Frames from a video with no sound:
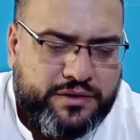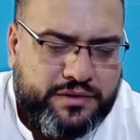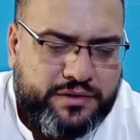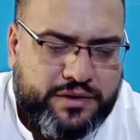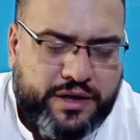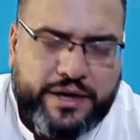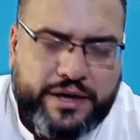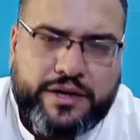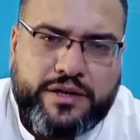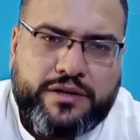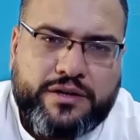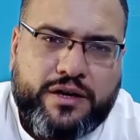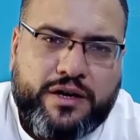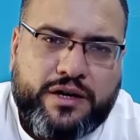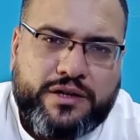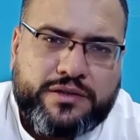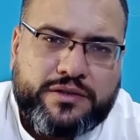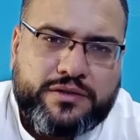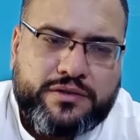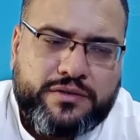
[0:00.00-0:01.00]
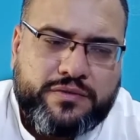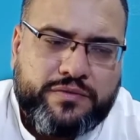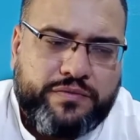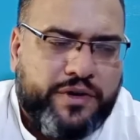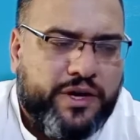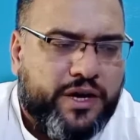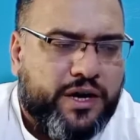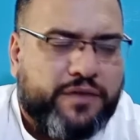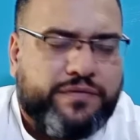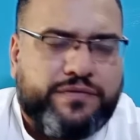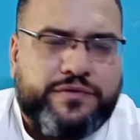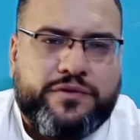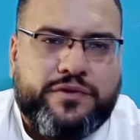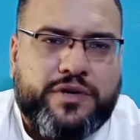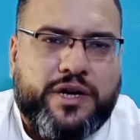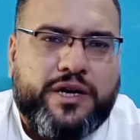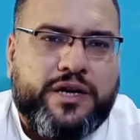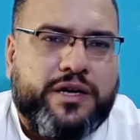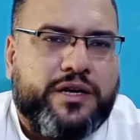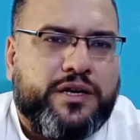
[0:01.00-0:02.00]
writing task, we have to
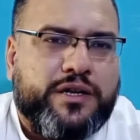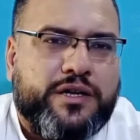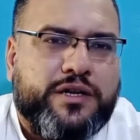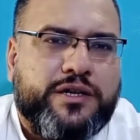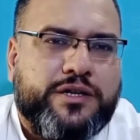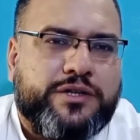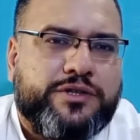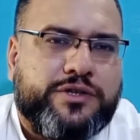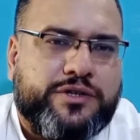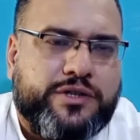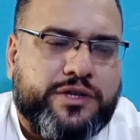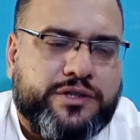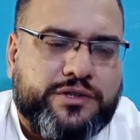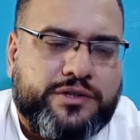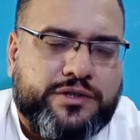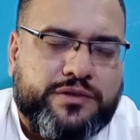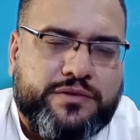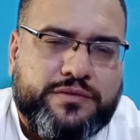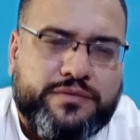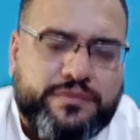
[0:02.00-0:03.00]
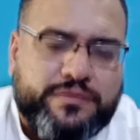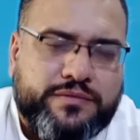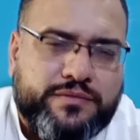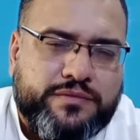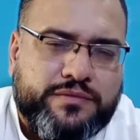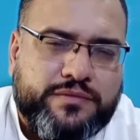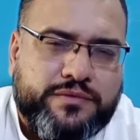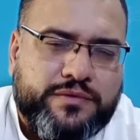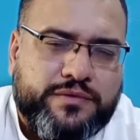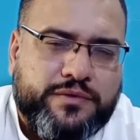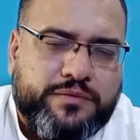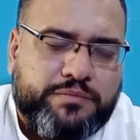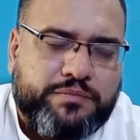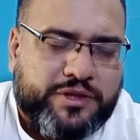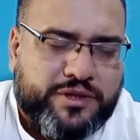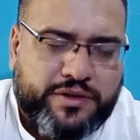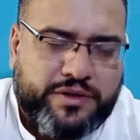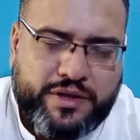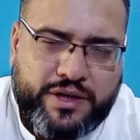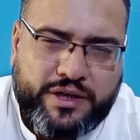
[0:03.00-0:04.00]
write a little introduction.
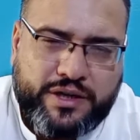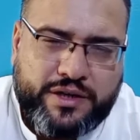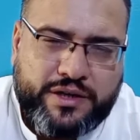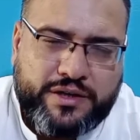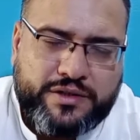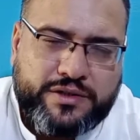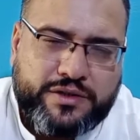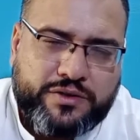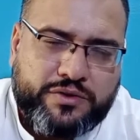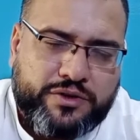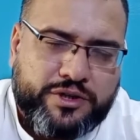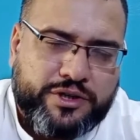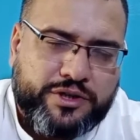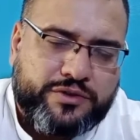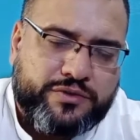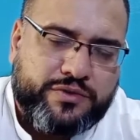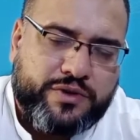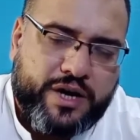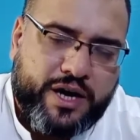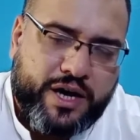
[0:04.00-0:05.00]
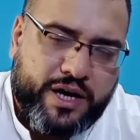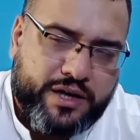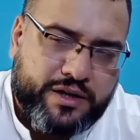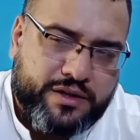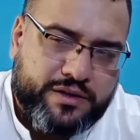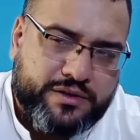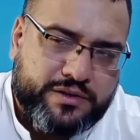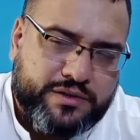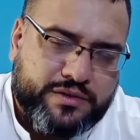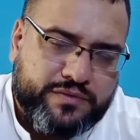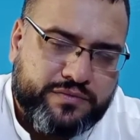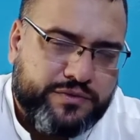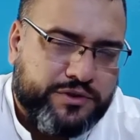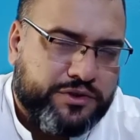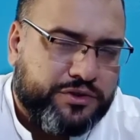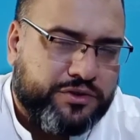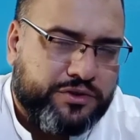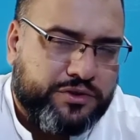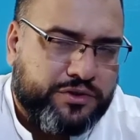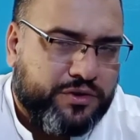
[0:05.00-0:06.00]
But the thing is, according to Ielts, we
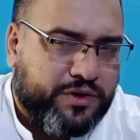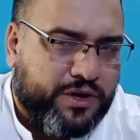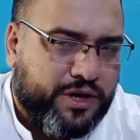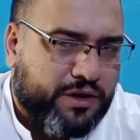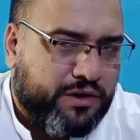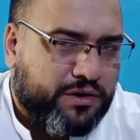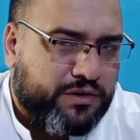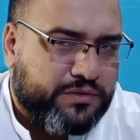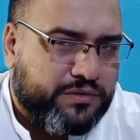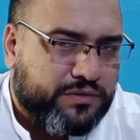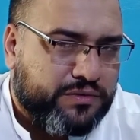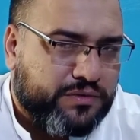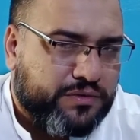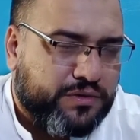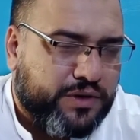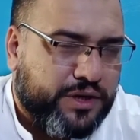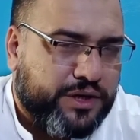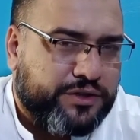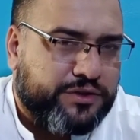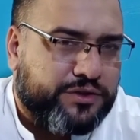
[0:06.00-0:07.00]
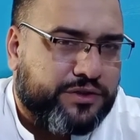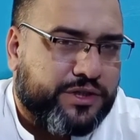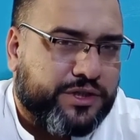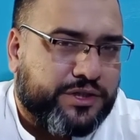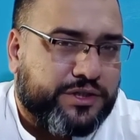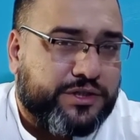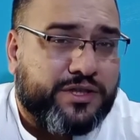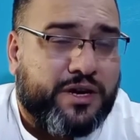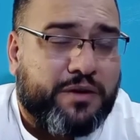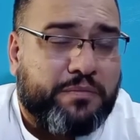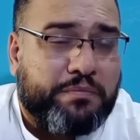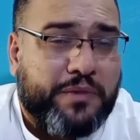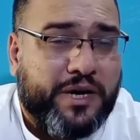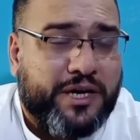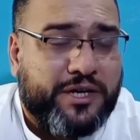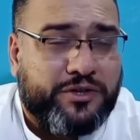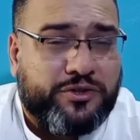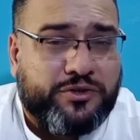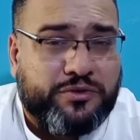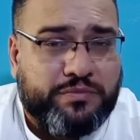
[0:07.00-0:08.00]
don't know how introductions are
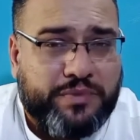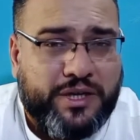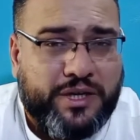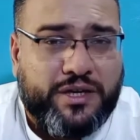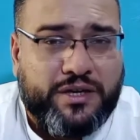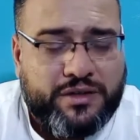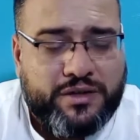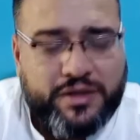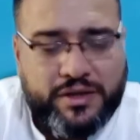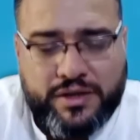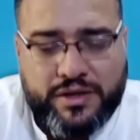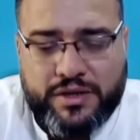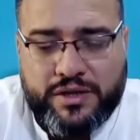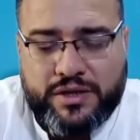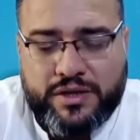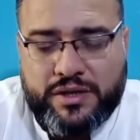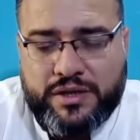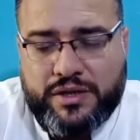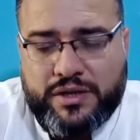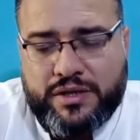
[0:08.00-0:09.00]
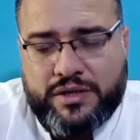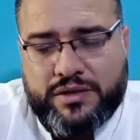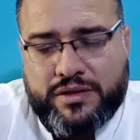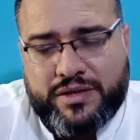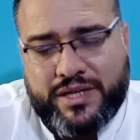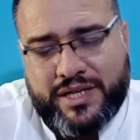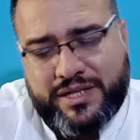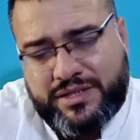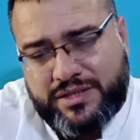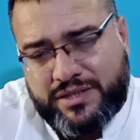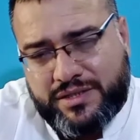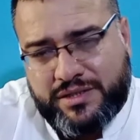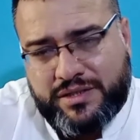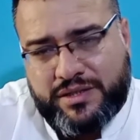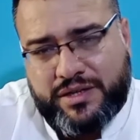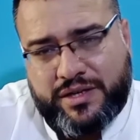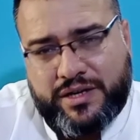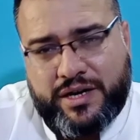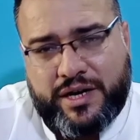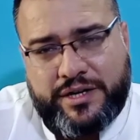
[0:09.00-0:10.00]
meant to be. That's
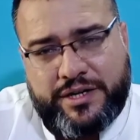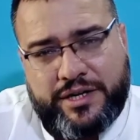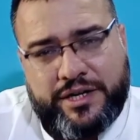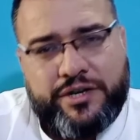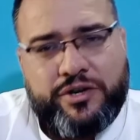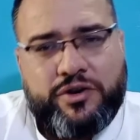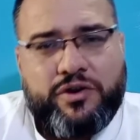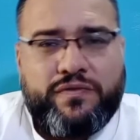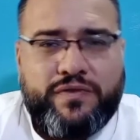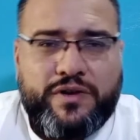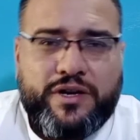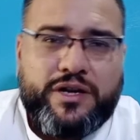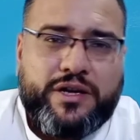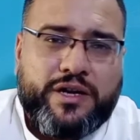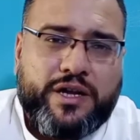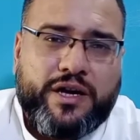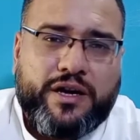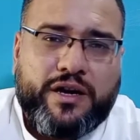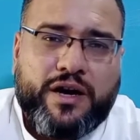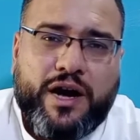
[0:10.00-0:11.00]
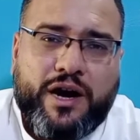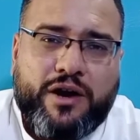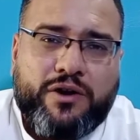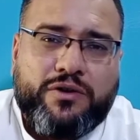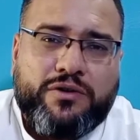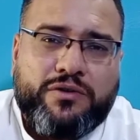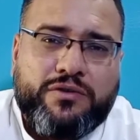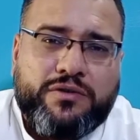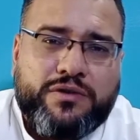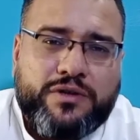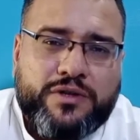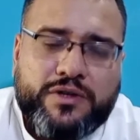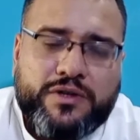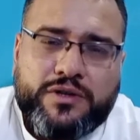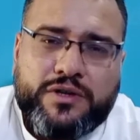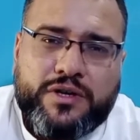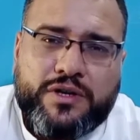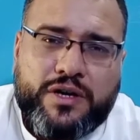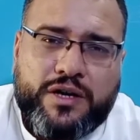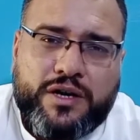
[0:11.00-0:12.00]
a criteria of learning how
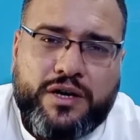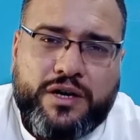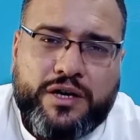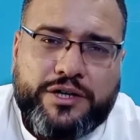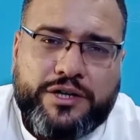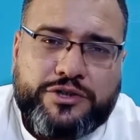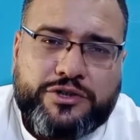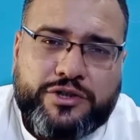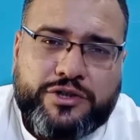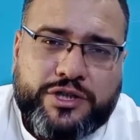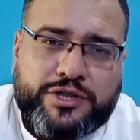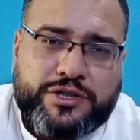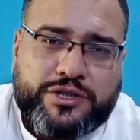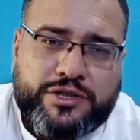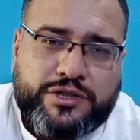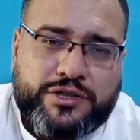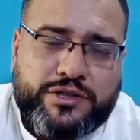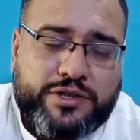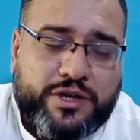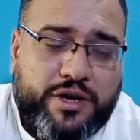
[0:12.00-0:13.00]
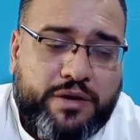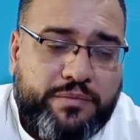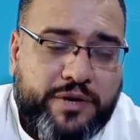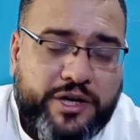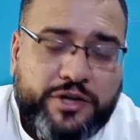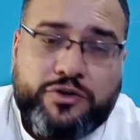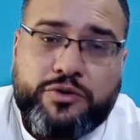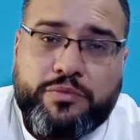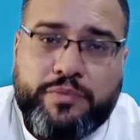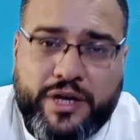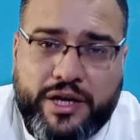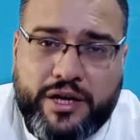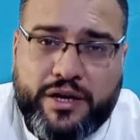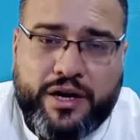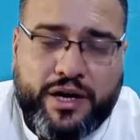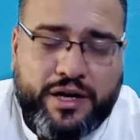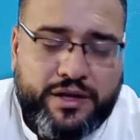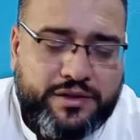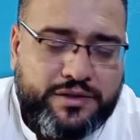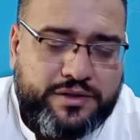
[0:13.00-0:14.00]
introductions are meant to be in
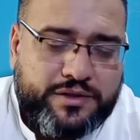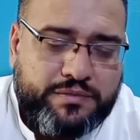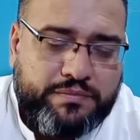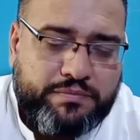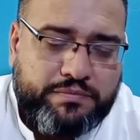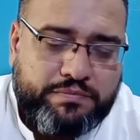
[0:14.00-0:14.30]
Ielts.